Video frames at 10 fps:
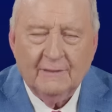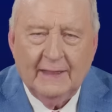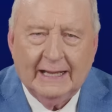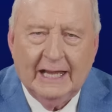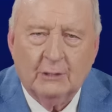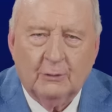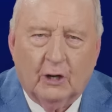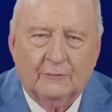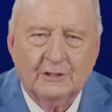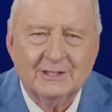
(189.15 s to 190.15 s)
they're going to be
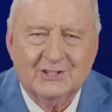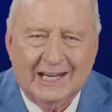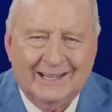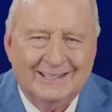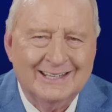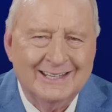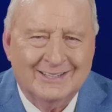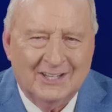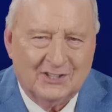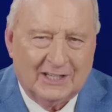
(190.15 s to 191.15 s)
offered ticket
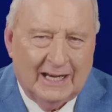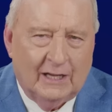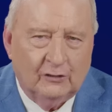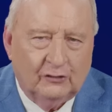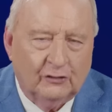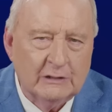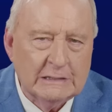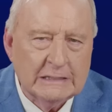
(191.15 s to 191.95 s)
discounts